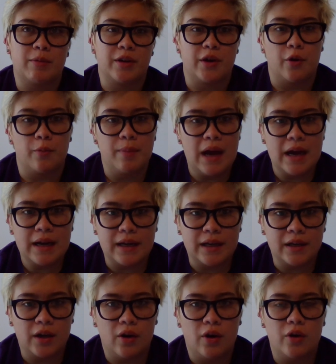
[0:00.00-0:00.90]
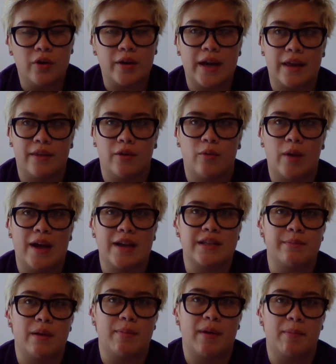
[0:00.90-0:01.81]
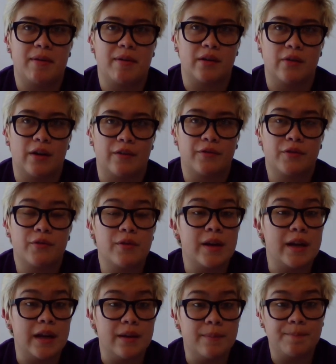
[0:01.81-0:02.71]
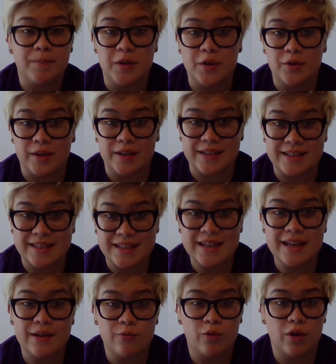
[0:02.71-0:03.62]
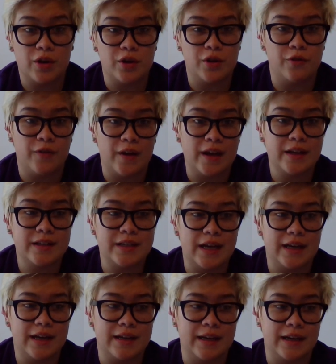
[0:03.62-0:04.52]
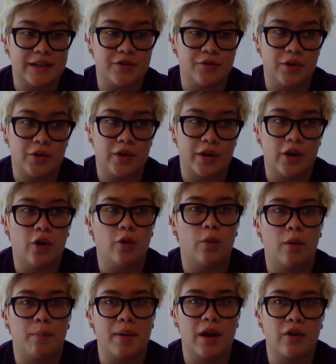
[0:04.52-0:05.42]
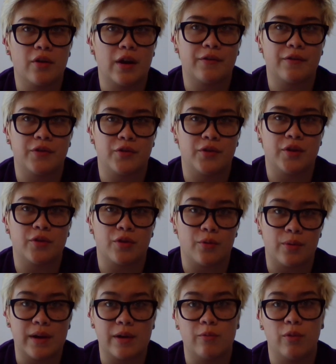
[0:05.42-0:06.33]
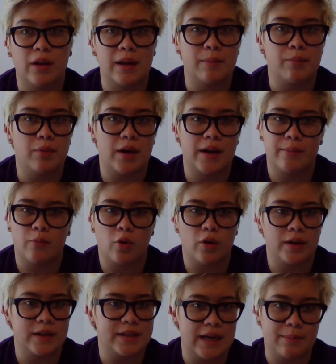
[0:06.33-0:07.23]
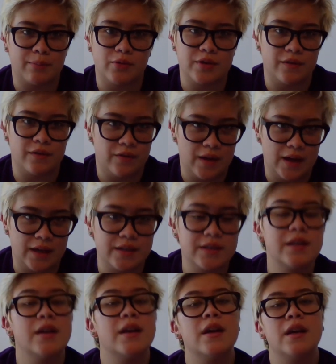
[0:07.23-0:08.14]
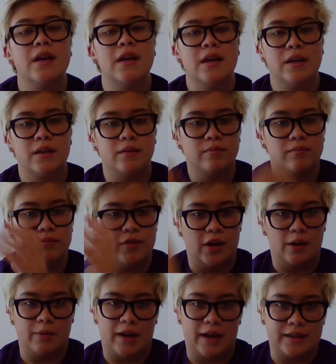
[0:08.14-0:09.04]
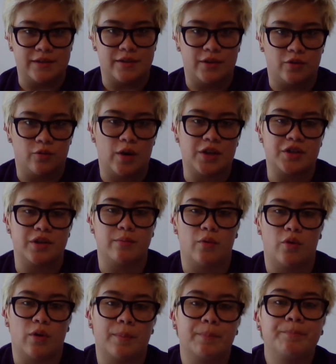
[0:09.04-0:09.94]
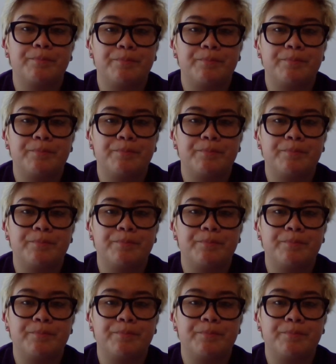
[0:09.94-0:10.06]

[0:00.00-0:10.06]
to go back and go, okay, they were asking me about paragraph 3, you can see where you have annotated next to it going, oh, well, paragraph 3 really brought in more examples of this. You're able to answer the question more.